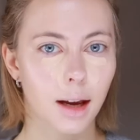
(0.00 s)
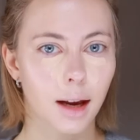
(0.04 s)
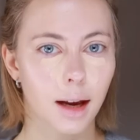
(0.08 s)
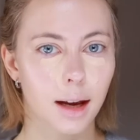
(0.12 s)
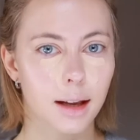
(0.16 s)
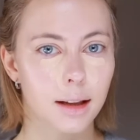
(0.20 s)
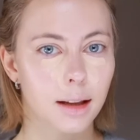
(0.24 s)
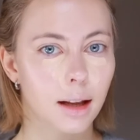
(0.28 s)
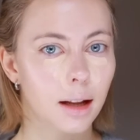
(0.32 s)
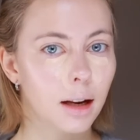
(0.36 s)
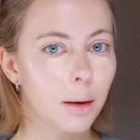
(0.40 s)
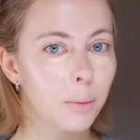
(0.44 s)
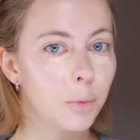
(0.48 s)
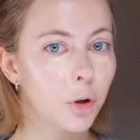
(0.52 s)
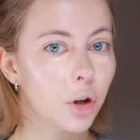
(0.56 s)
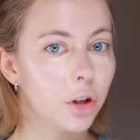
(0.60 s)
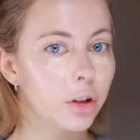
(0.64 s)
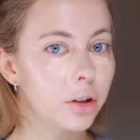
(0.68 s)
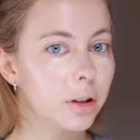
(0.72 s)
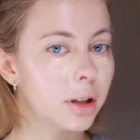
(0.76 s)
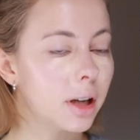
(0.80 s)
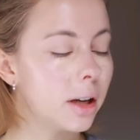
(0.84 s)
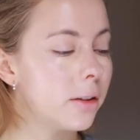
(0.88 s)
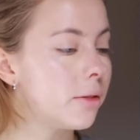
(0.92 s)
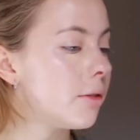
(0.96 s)
And then I'm going
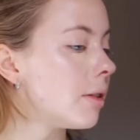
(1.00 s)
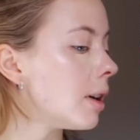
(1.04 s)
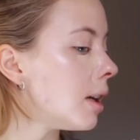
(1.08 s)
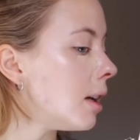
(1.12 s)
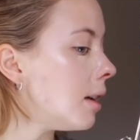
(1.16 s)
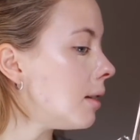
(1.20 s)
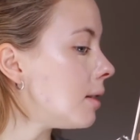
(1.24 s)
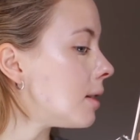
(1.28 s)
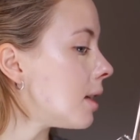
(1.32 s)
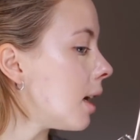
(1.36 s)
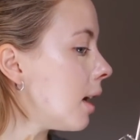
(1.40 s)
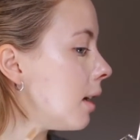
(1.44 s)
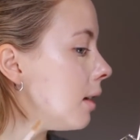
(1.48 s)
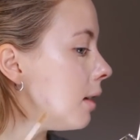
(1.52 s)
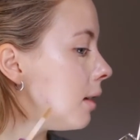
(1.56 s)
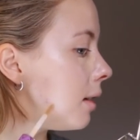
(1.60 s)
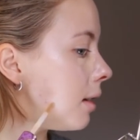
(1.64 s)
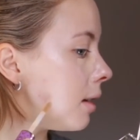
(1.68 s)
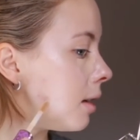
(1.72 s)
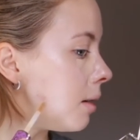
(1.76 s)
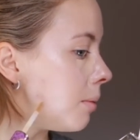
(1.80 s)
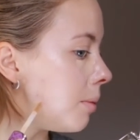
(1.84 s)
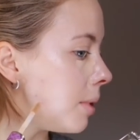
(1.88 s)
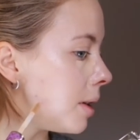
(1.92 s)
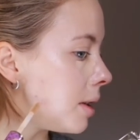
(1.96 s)
to give a tiny
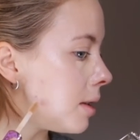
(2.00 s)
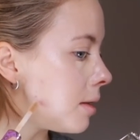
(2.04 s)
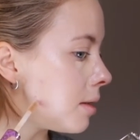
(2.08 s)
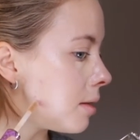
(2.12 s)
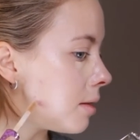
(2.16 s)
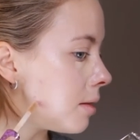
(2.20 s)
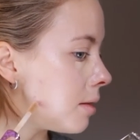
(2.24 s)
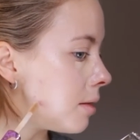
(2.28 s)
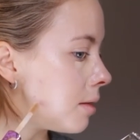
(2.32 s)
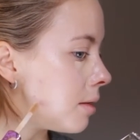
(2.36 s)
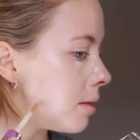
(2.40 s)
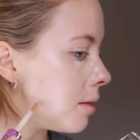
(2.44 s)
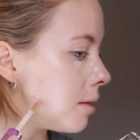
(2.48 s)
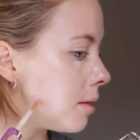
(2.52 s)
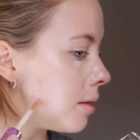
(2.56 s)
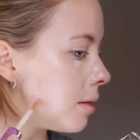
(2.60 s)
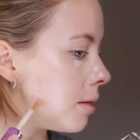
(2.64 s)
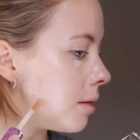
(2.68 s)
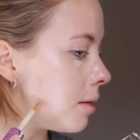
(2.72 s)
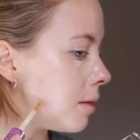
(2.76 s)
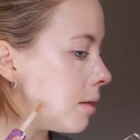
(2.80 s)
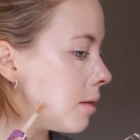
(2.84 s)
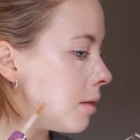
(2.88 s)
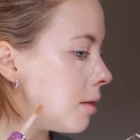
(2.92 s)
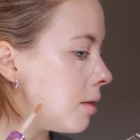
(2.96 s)
little bit
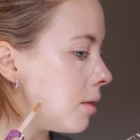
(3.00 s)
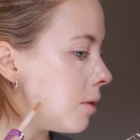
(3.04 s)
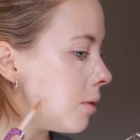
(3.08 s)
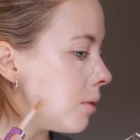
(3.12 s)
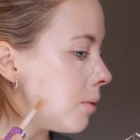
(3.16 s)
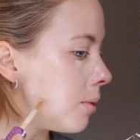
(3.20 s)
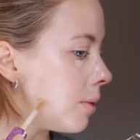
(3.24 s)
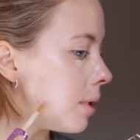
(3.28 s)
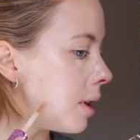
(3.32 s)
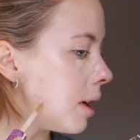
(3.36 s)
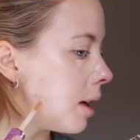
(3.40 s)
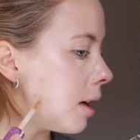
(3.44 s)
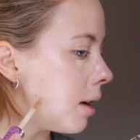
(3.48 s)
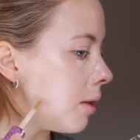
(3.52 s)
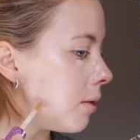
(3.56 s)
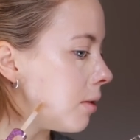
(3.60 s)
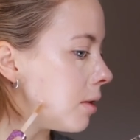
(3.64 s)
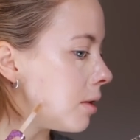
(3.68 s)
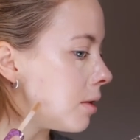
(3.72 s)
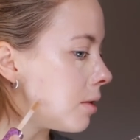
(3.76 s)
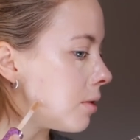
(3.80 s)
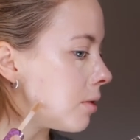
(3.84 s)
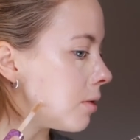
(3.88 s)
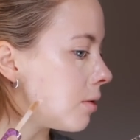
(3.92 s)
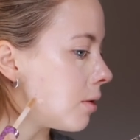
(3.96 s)
where I
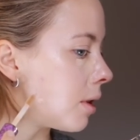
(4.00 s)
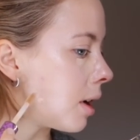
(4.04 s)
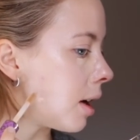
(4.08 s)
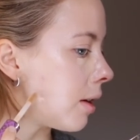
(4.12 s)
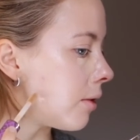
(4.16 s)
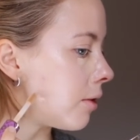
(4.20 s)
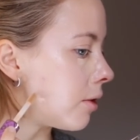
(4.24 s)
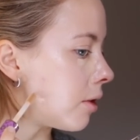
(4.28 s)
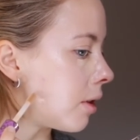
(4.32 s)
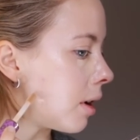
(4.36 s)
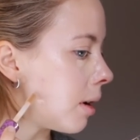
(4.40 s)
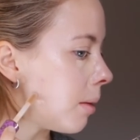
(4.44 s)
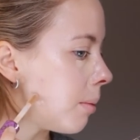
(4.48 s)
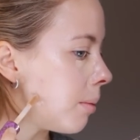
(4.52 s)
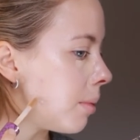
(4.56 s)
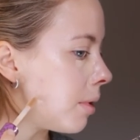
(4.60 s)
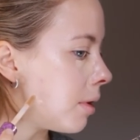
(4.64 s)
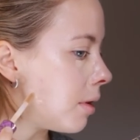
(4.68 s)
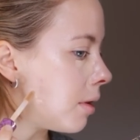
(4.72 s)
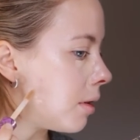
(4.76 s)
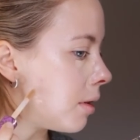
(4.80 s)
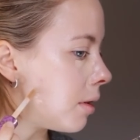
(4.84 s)
want to cover up.